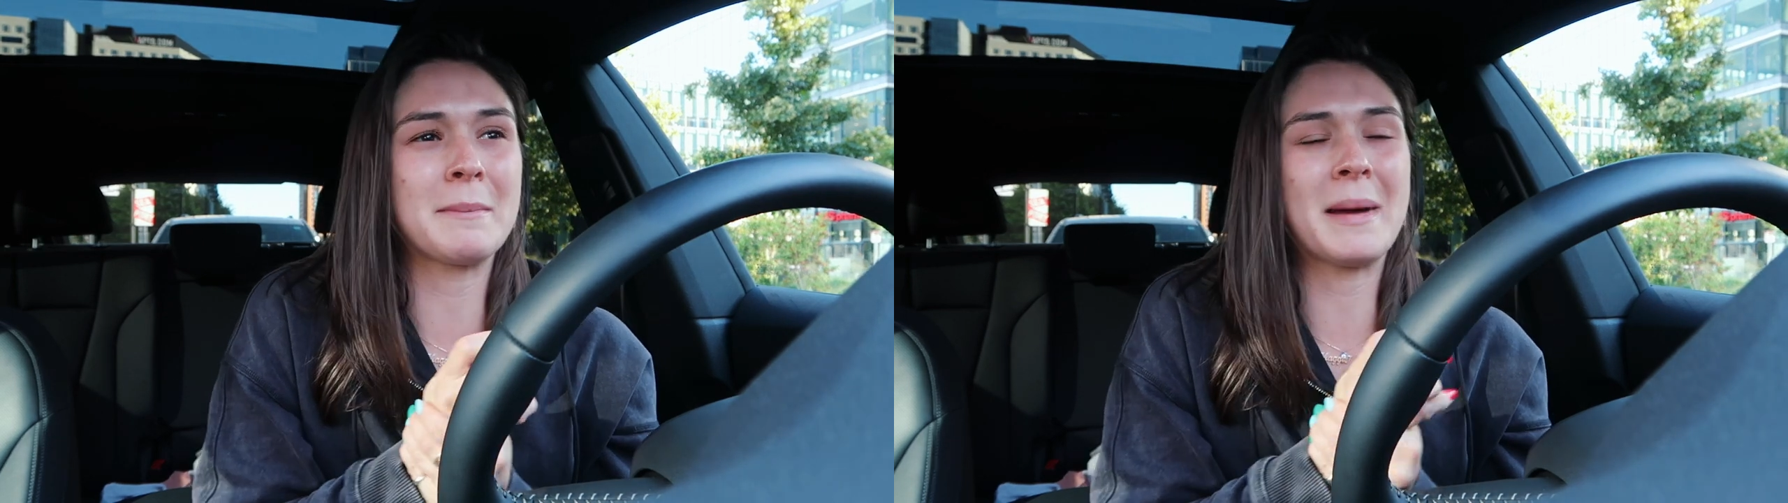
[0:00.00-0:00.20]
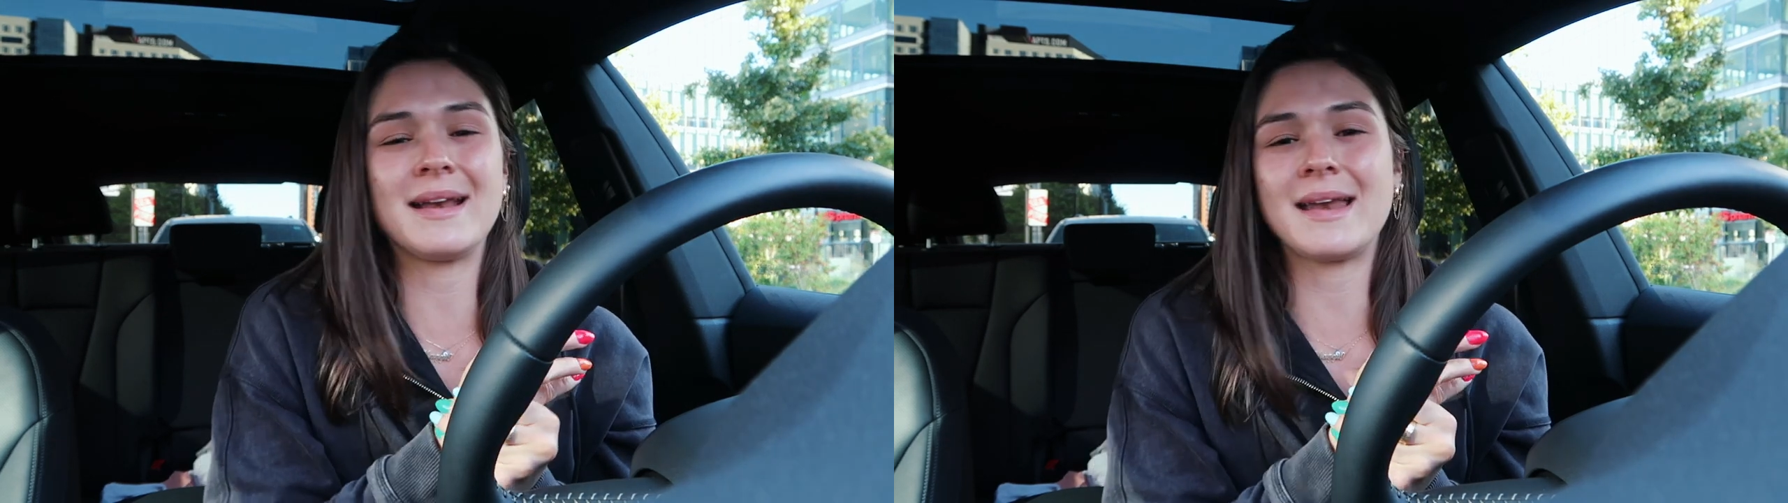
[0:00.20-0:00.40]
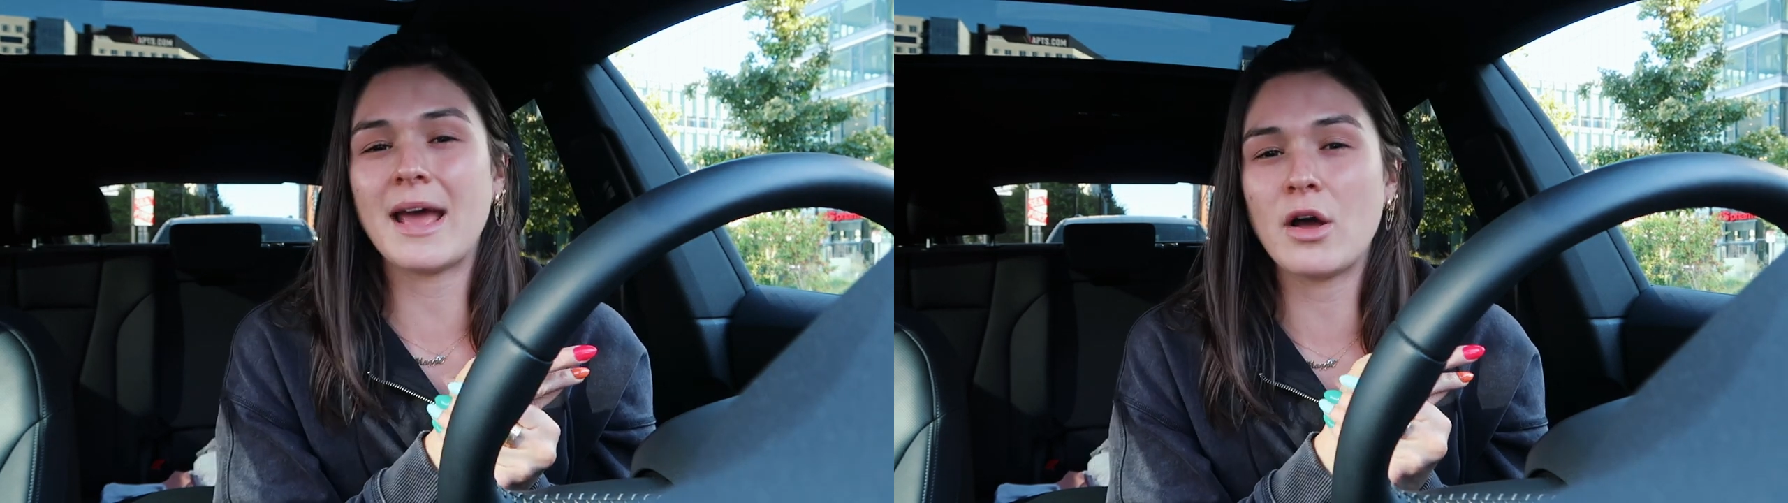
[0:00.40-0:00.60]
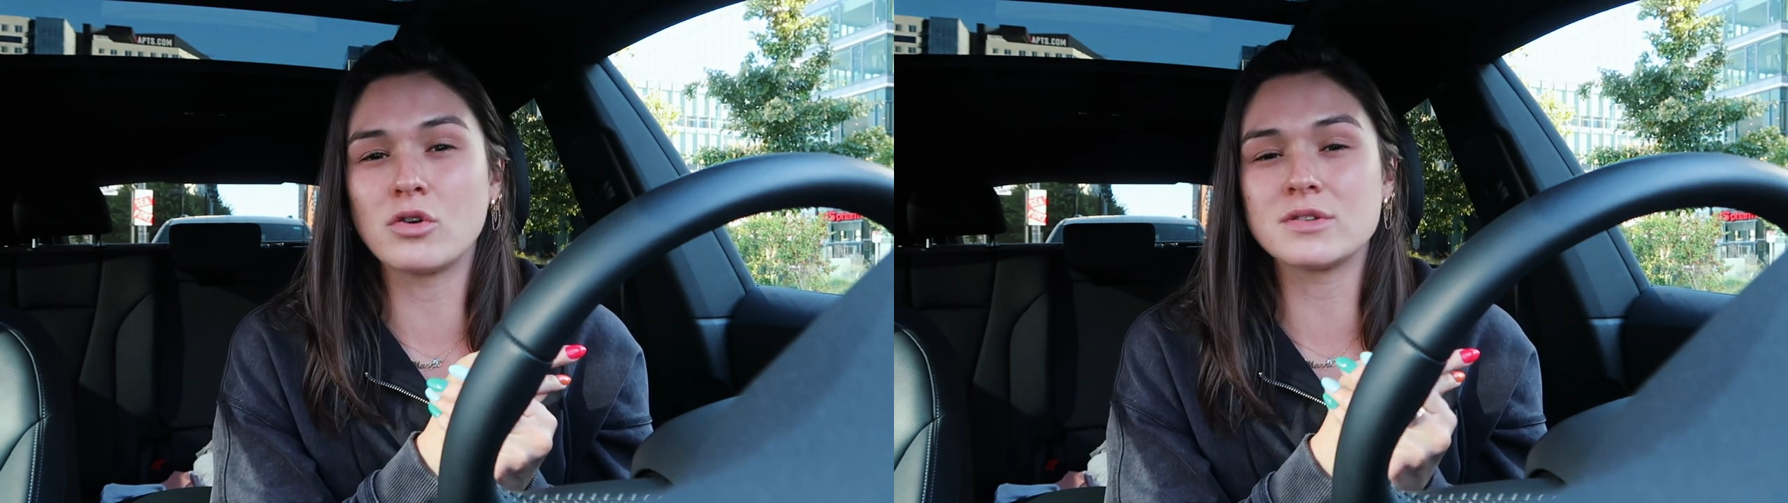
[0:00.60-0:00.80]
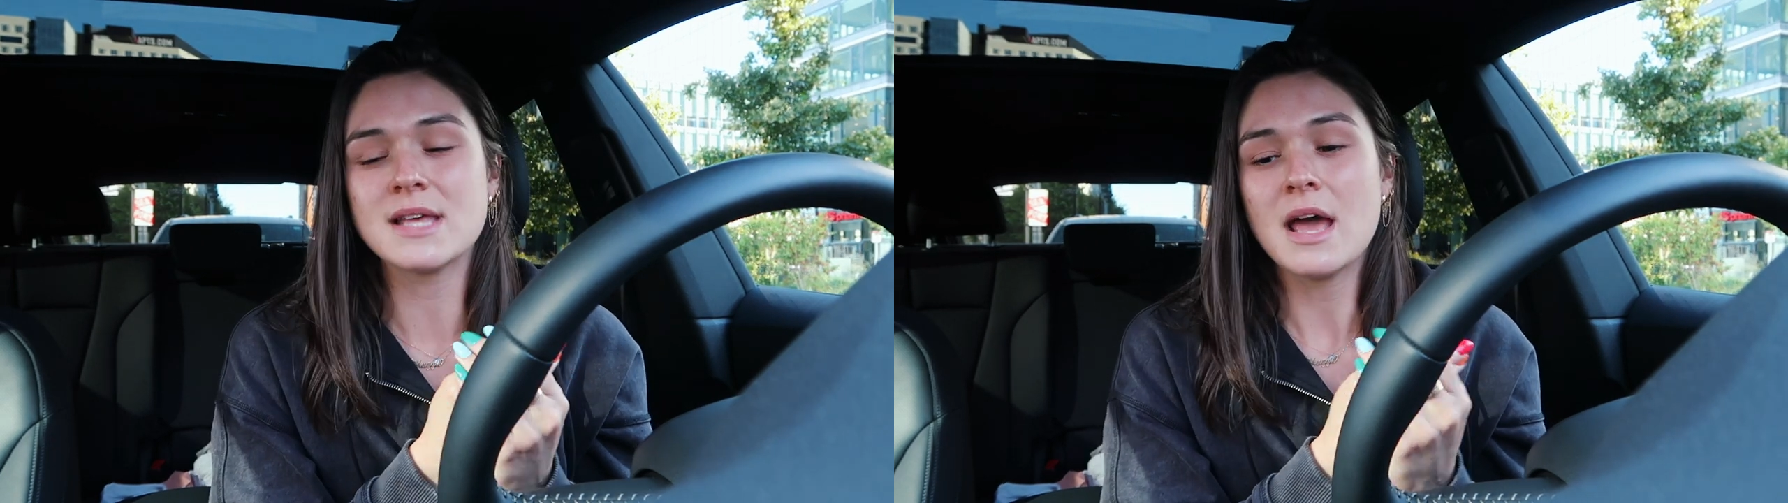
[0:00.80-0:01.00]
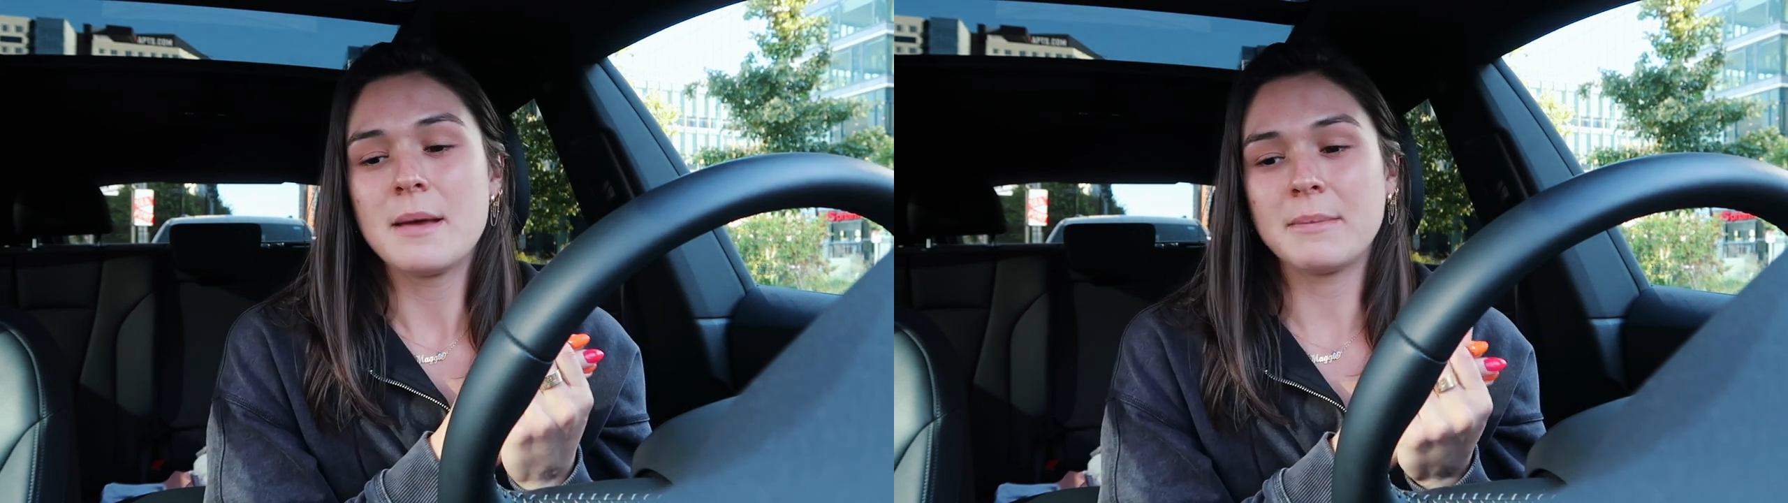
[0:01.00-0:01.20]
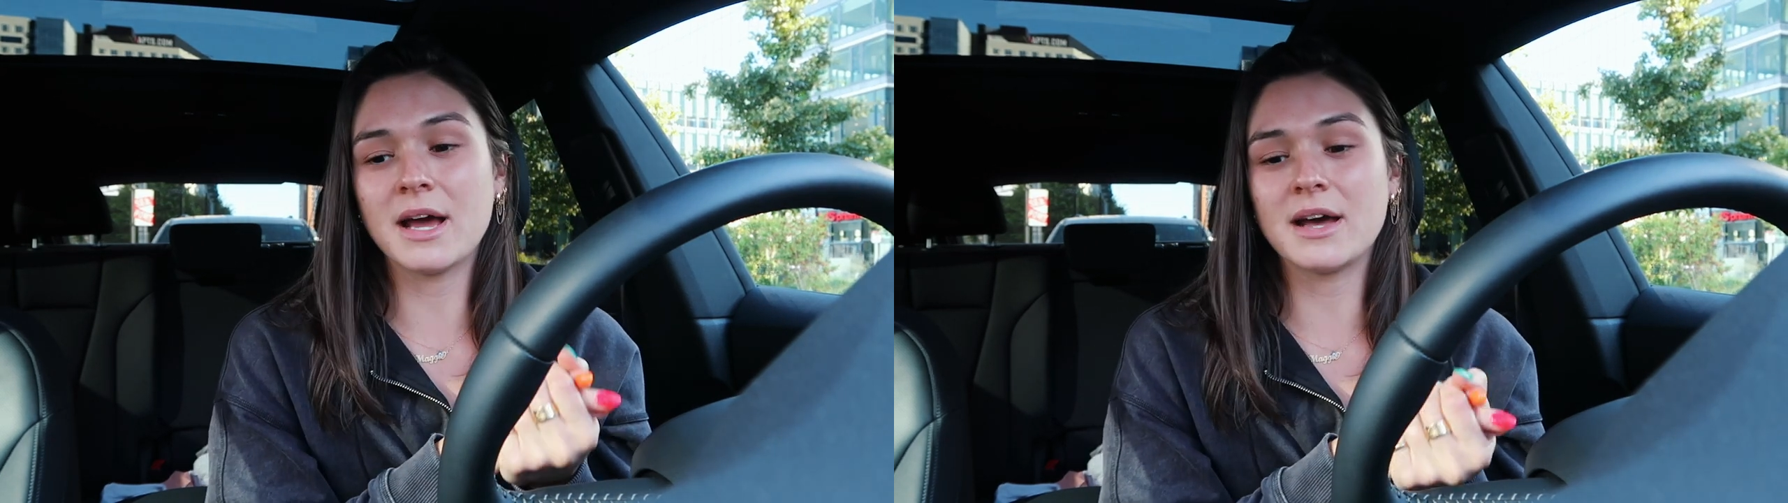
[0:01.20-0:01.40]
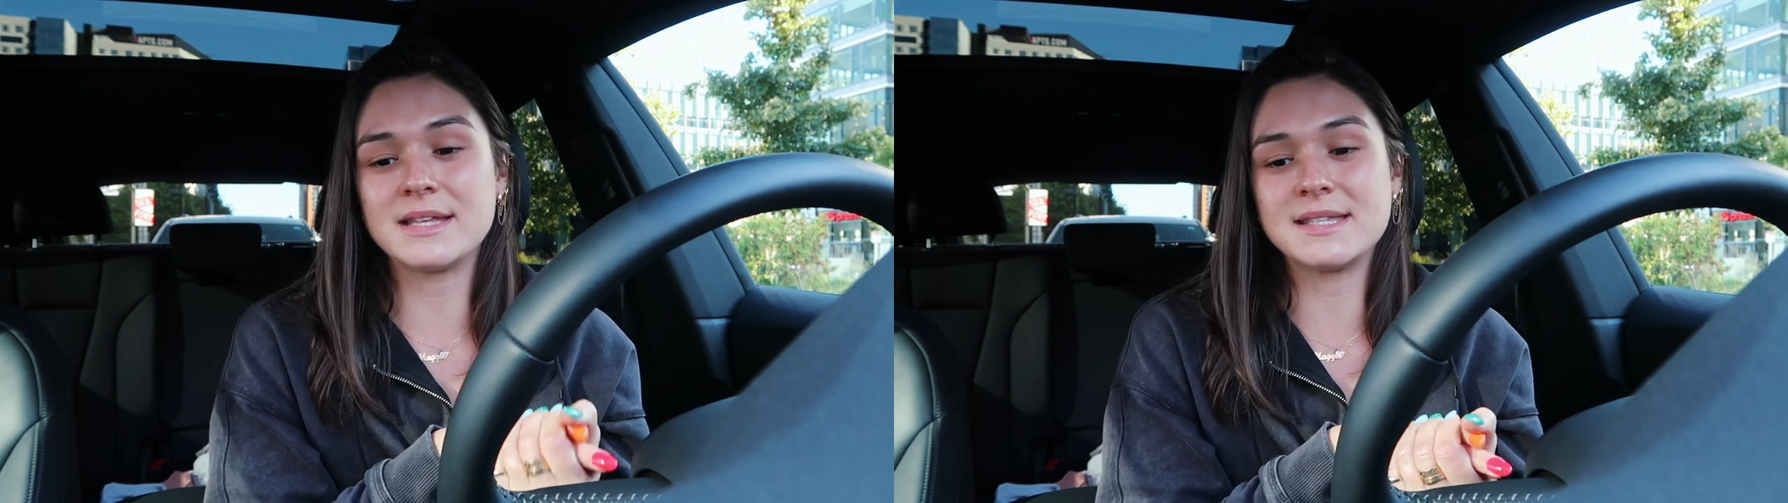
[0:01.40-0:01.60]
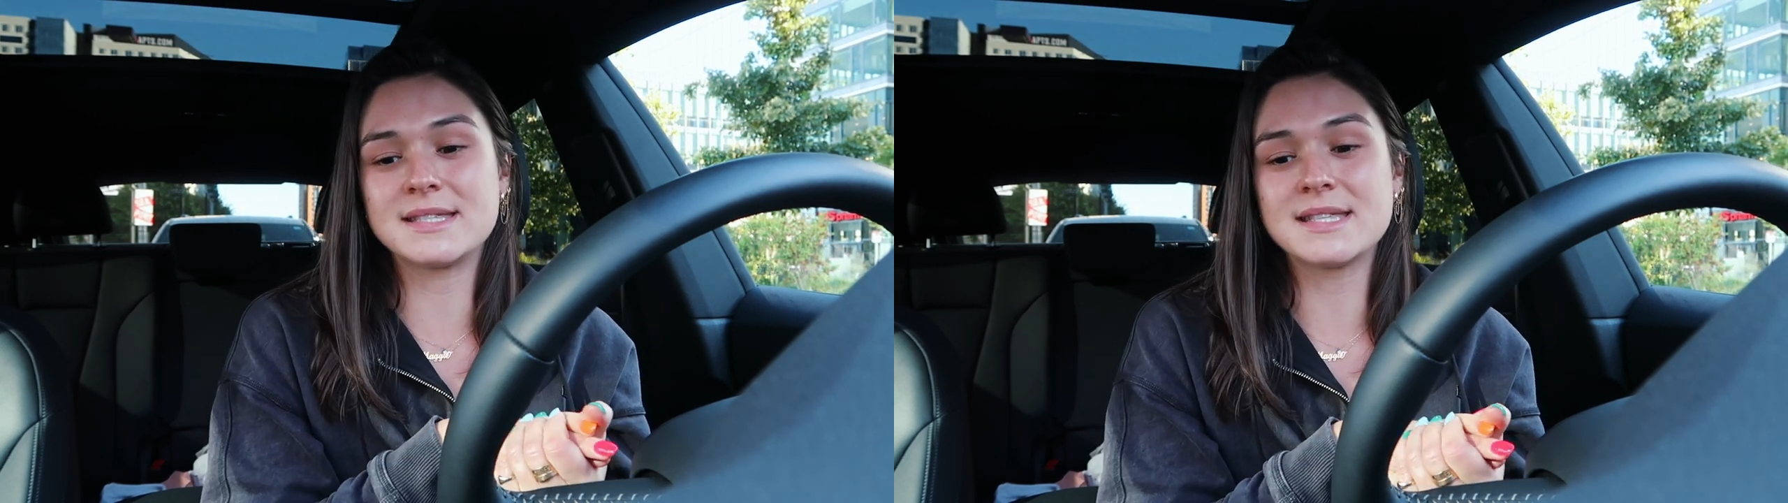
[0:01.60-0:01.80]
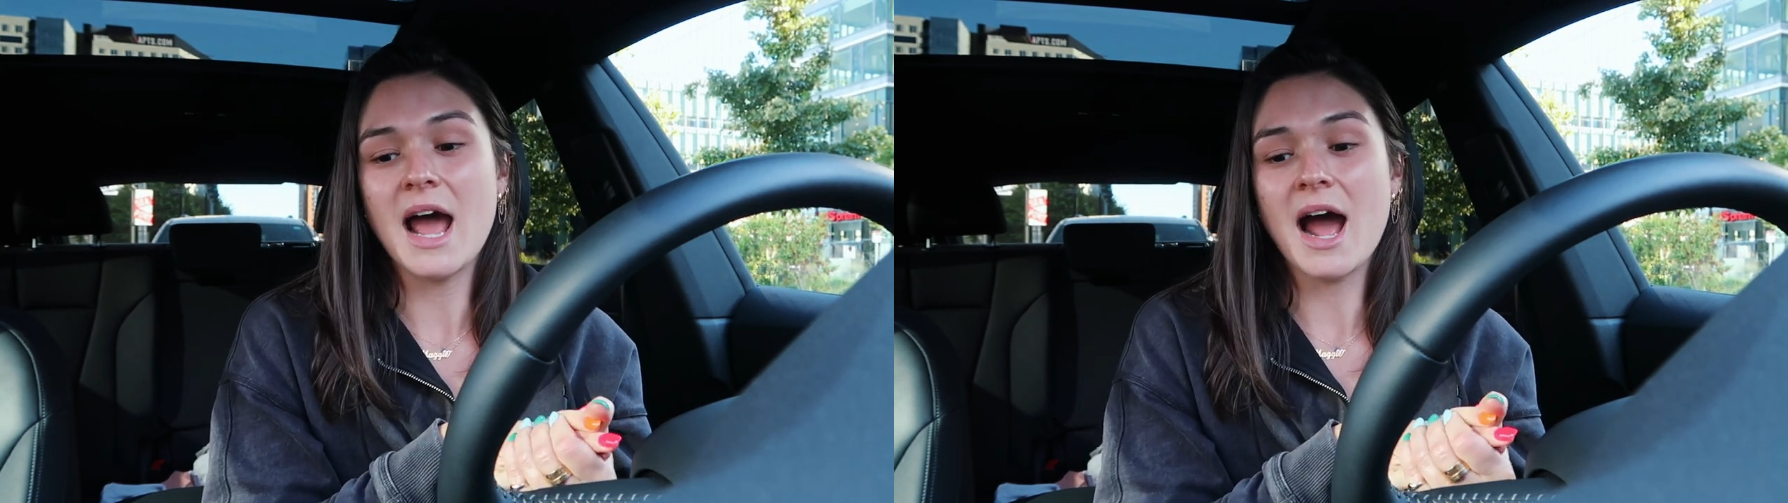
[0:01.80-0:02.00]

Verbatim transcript: my nails because